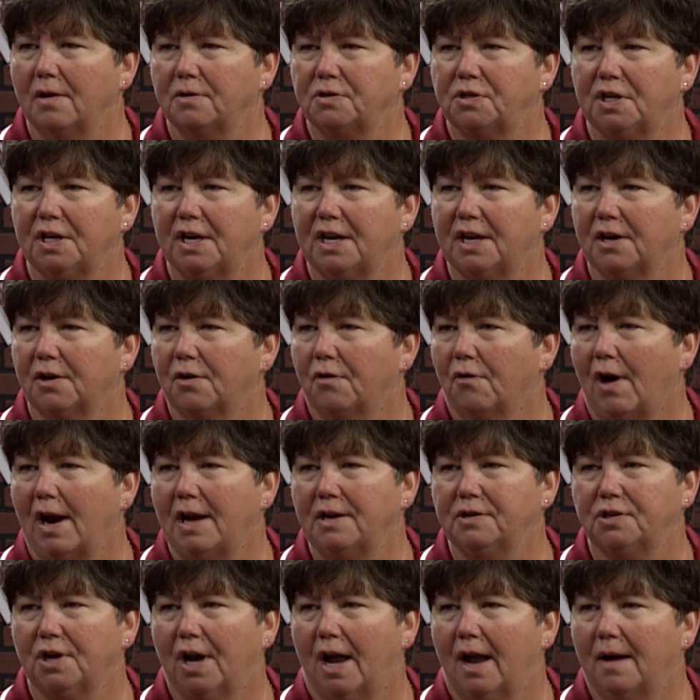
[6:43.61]
She did a
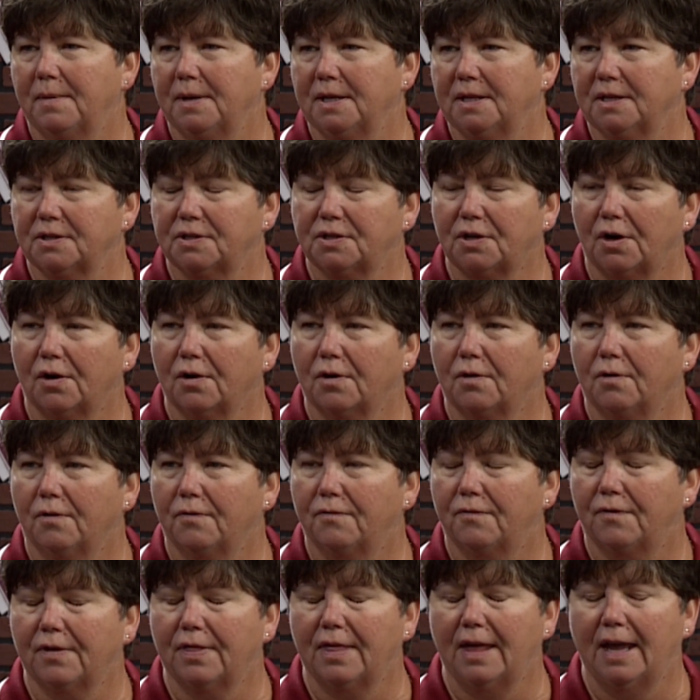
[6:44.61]
great job in the circle
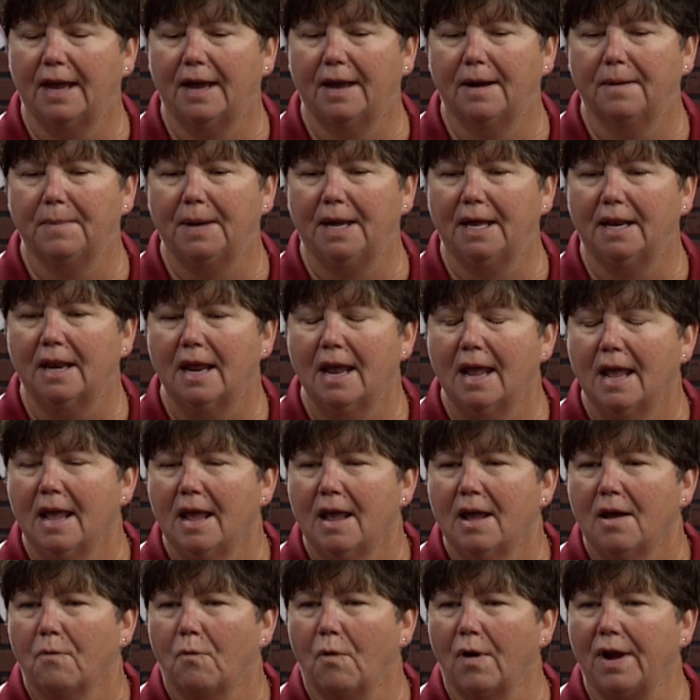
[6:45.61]
for them, and
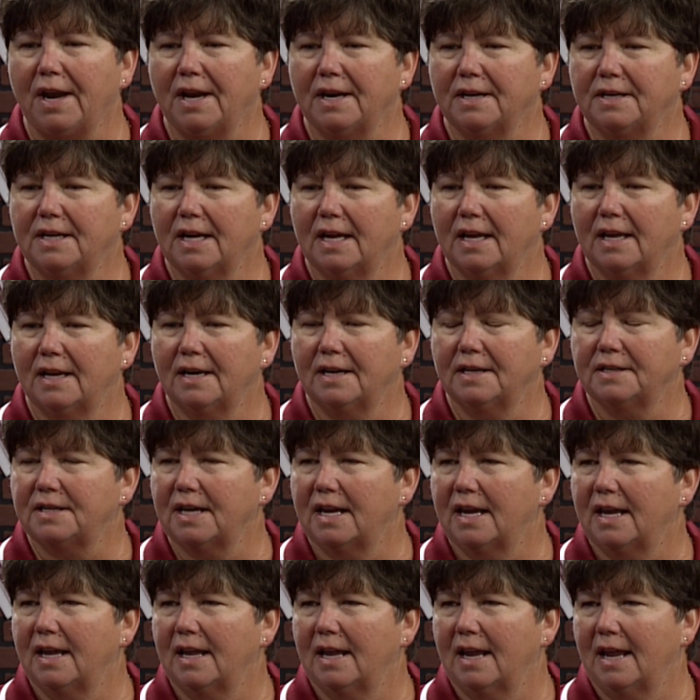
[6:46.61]
what it did is
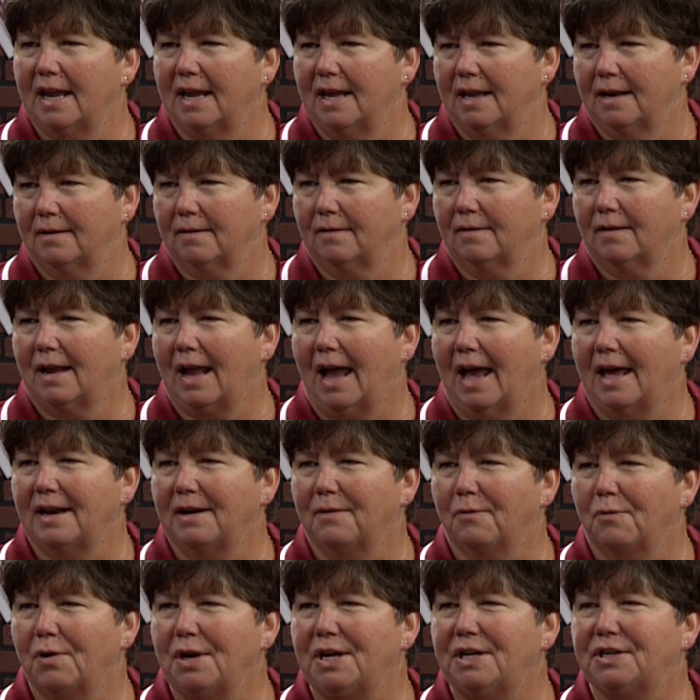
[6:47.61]
it kind
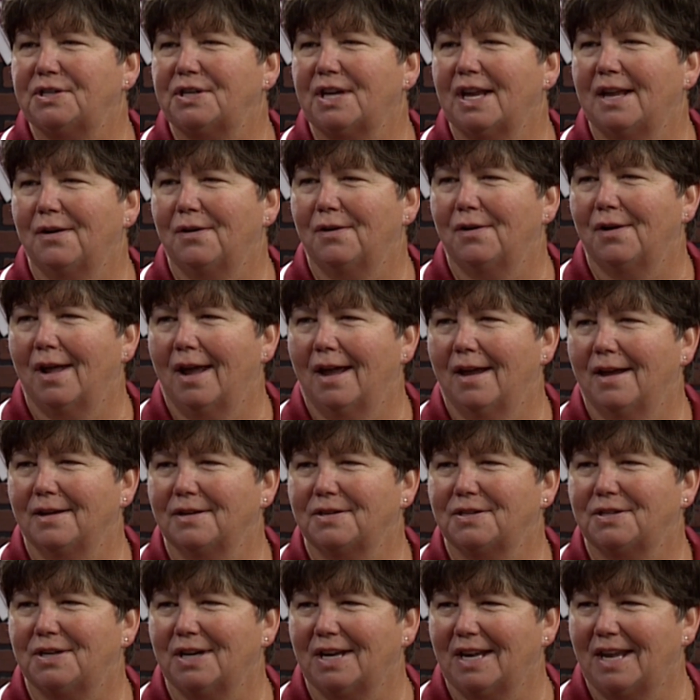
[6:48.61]
of recentered
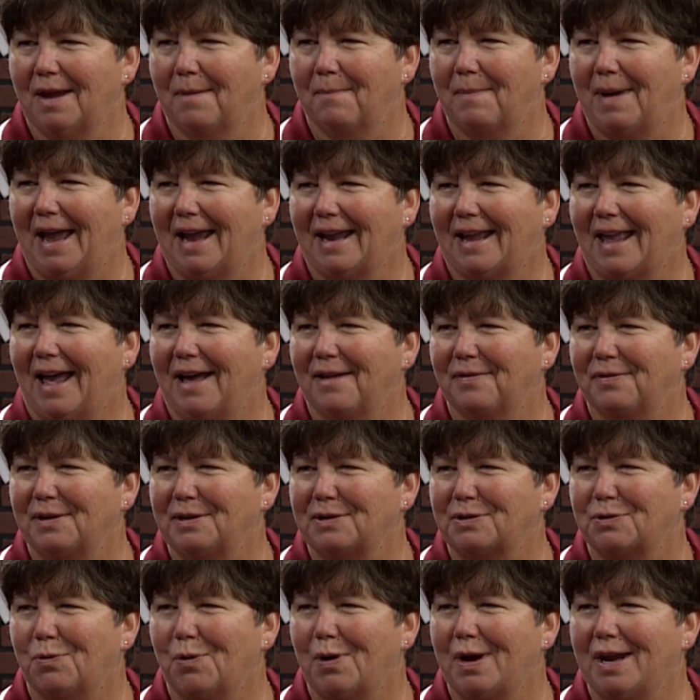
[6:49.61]
us to get back out
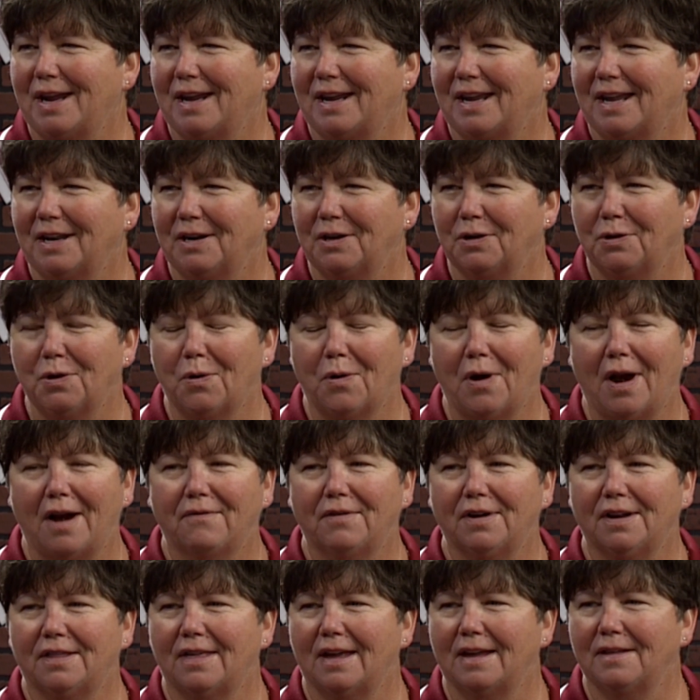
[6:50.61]
this week and to do
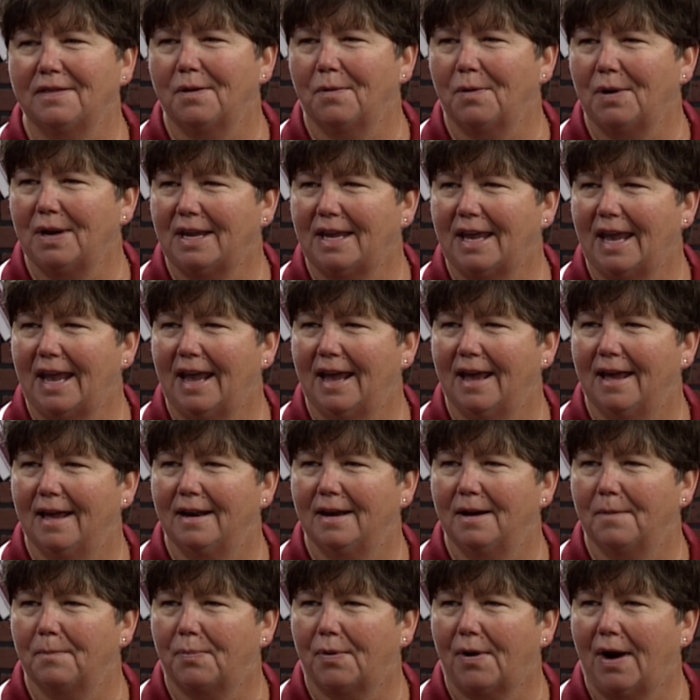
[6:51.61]
everything that we can
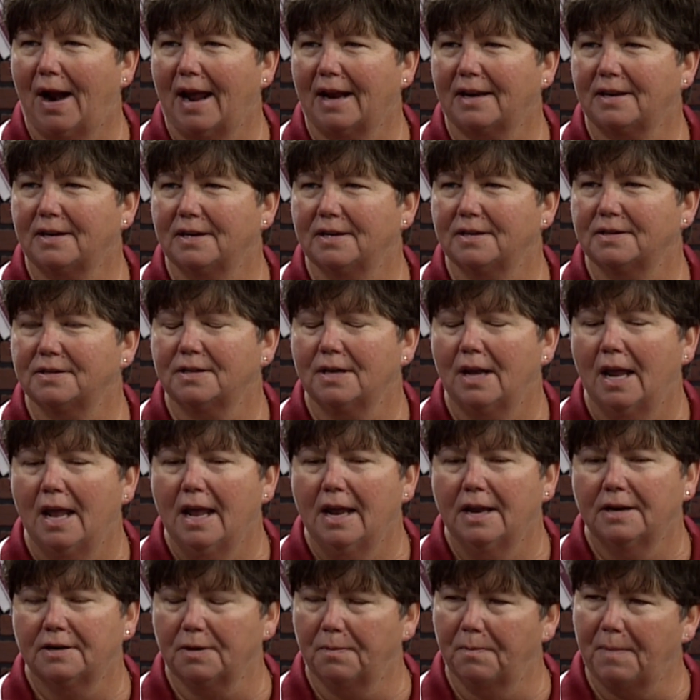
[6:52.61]
in practice
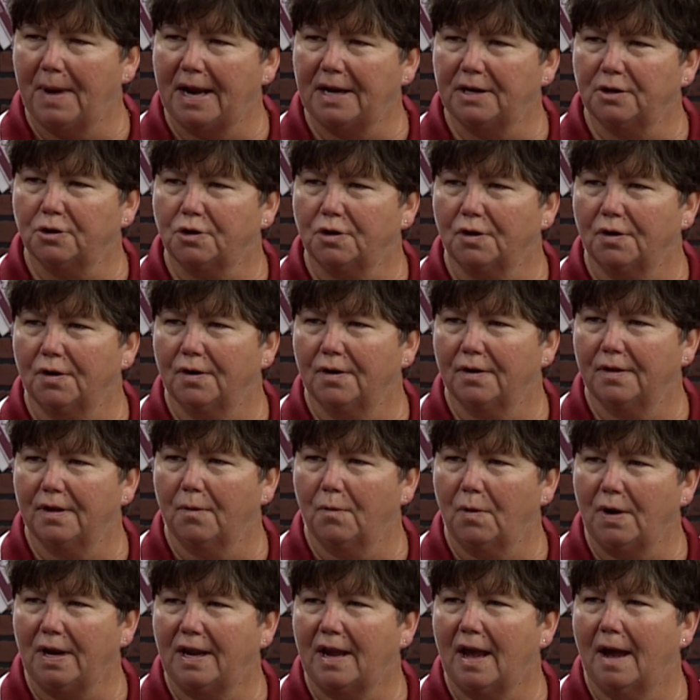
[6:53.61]
to make sure that
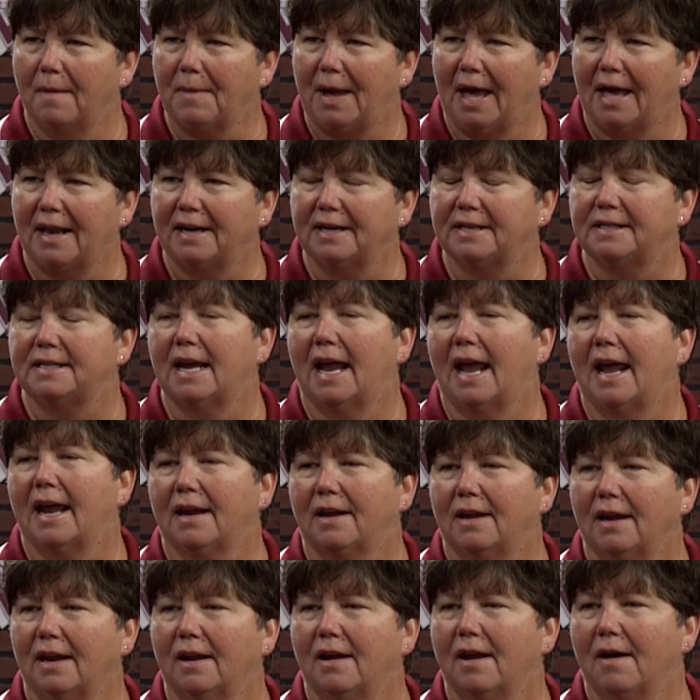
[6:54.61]
we come out
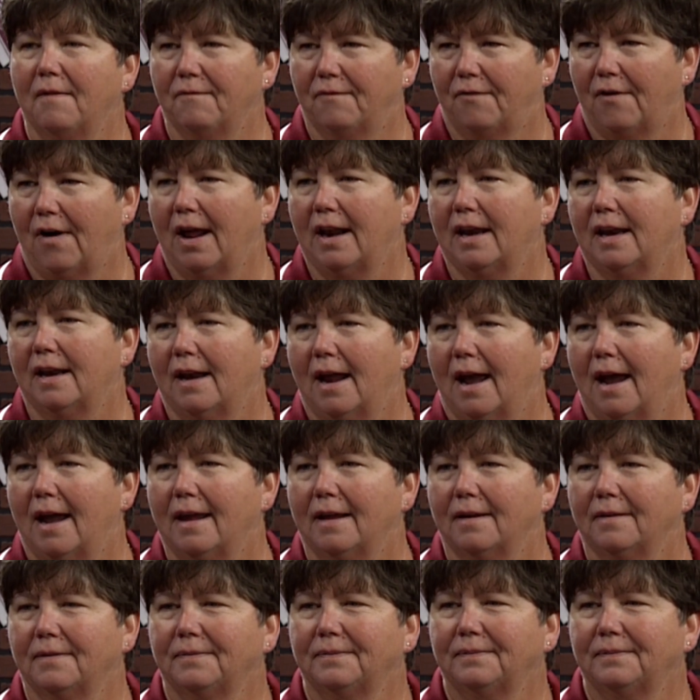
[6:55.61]
attacking come Friday night.